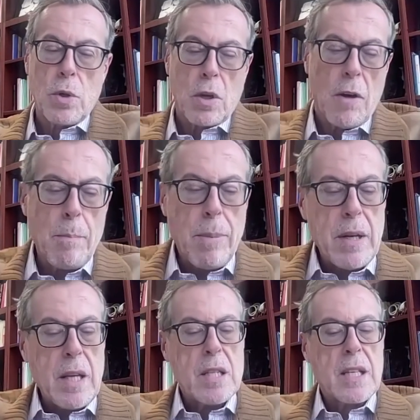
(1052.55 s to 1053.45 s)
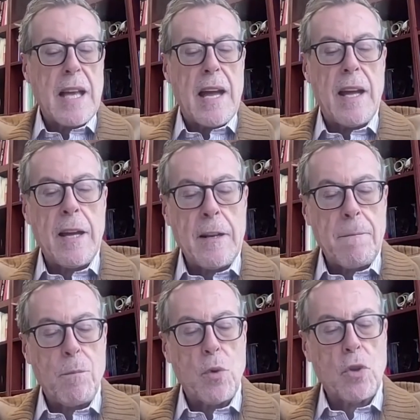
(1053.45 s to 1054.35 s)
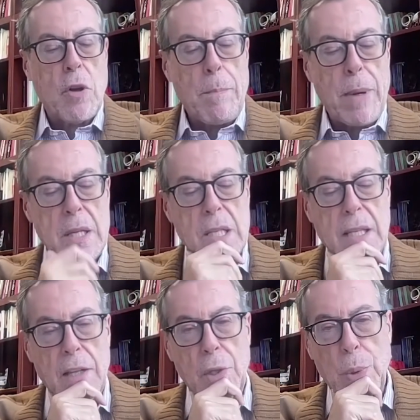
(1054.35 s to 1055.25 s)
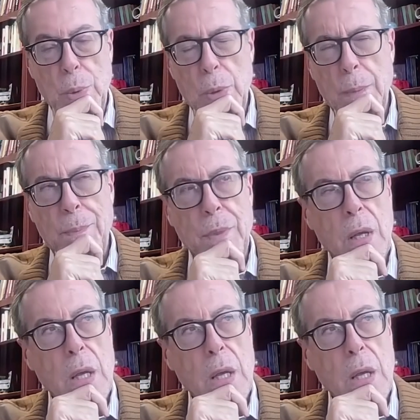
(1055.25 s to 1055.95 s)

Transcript: what companies can do, no?